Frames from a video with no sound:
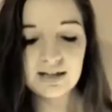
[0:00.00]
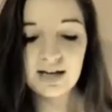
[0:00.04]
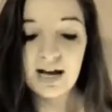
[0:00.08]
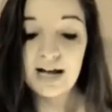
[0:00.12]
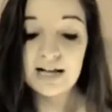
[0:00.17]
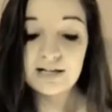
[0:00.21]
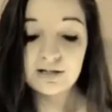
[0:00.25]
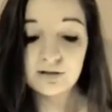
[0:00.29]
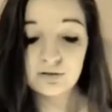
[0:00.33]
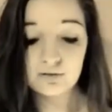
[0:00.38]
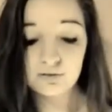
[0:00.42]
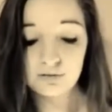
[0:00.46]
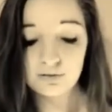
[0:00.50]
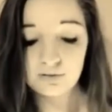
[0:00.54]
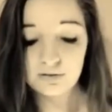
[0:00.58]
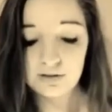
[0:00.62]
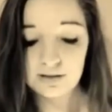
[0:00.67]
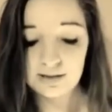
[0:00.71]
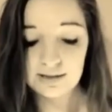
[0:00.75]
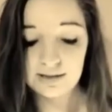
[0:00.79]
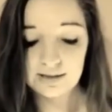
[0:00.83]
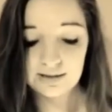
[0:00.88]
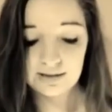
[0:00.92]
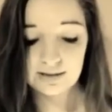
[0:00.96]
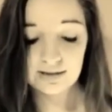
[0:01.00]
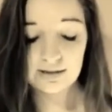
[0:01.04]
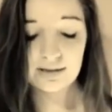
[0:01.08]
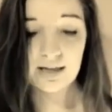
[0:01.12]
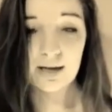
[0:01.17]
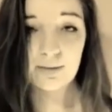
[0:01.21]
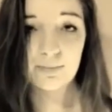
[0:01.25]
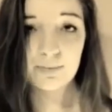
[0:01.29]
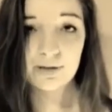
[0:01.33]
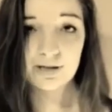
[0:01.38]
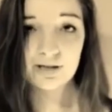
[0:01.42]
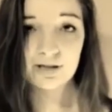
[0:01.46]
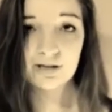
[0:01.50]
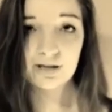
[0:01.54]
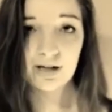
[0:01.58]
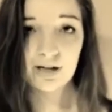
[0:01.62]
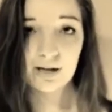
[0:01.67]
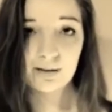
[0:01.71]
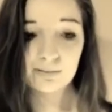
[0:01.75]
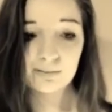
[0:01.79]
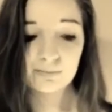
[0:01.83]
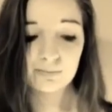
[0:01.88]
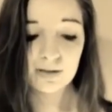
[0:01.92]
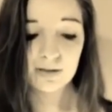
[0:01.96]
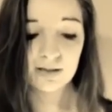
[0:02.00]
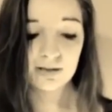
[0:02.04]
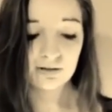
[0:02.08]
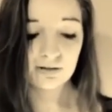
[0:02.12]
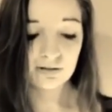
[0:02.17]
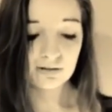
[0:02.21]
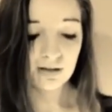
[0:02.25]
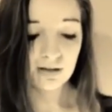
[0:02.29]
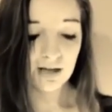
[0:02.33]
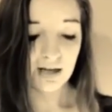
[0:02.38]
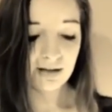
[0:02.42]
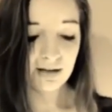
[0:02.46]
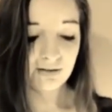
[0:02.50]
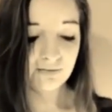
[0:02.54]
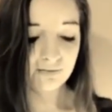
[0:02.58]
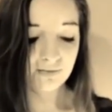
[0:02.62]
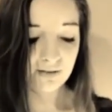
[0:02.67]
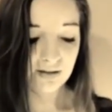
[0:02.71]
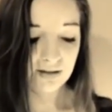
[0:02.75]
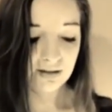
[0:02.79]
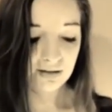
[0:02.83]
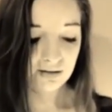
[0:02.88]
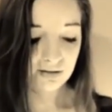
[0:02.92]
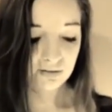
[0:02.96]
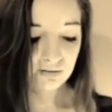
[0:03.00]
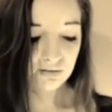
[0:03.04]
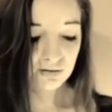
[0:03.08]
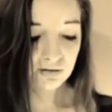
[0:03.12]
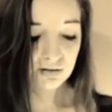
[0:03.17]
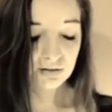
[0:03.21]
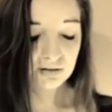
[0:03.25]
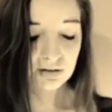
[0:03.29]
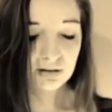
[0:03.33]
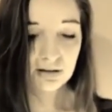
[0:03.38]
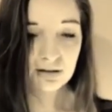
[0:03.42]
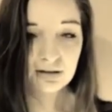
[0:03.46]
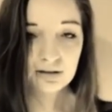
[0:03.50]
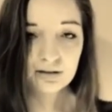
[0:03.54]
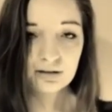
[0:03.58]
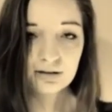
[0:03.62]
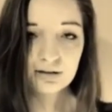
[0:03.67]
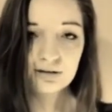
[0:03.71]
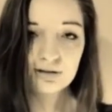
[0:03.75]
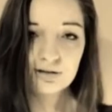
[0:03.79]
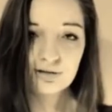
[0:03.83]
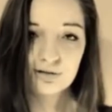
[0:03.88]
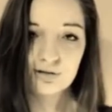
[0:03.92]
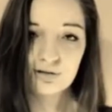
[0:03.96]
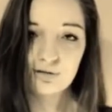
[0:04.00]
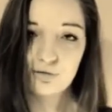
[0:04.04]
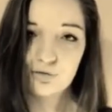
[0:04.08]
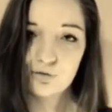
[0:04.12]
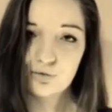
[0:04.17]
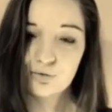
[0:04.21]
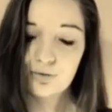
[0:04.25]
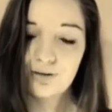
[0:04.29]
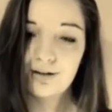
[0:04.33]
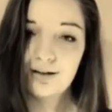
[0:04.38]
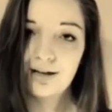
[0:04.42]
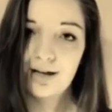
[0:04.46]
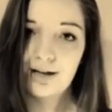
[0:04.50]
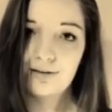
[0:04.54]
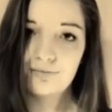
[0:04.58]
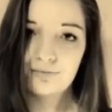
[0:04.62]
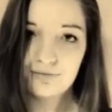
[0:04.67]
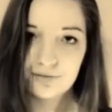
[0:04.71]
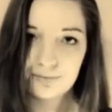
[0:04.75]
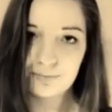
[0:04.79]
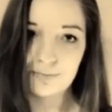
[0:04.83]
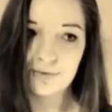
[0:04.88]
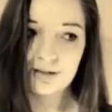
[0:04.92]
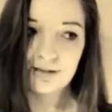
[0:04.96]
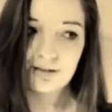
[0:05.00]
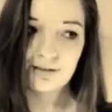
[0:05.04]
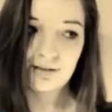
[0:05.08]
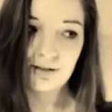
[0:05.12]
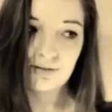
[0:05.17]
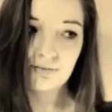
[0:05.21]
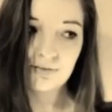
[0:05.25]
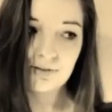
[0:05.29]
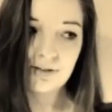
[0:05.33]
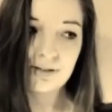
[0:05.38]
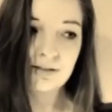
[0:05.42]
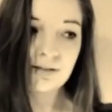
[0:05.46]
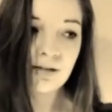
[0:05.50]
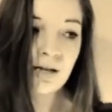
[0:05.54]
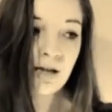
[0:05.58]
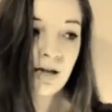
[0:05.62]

High school isn't that much time in your life and you should literally just enjoy every minute of it.